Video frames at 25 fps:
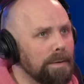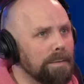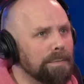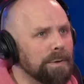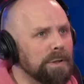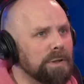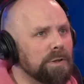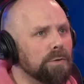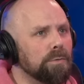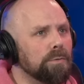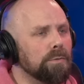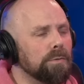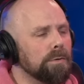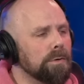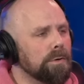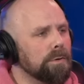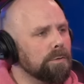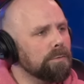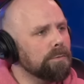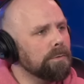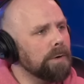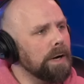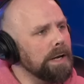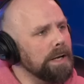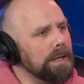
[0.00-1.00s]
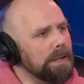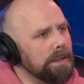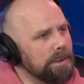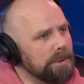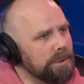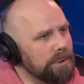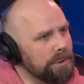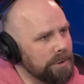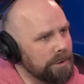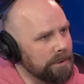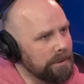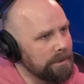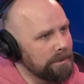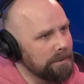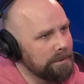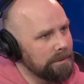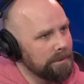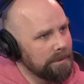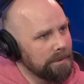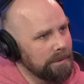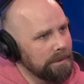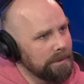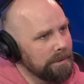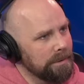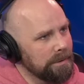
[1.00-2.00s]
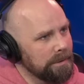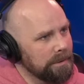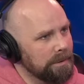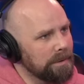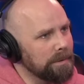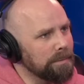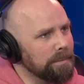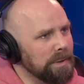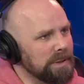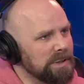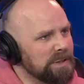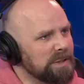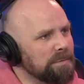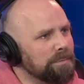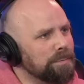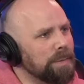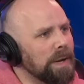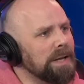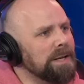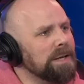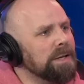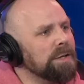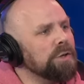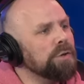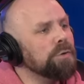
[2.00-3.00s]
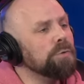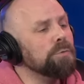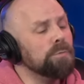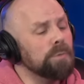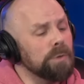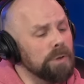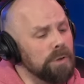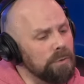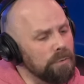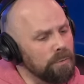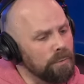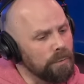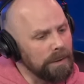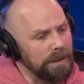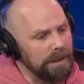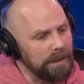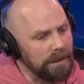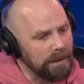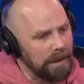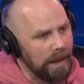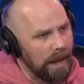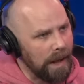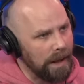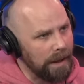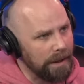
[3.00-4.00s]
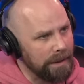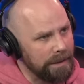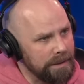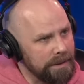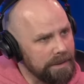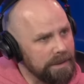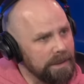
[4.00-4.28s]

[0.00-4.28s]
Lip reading: but the rage that must have been in you when you realized—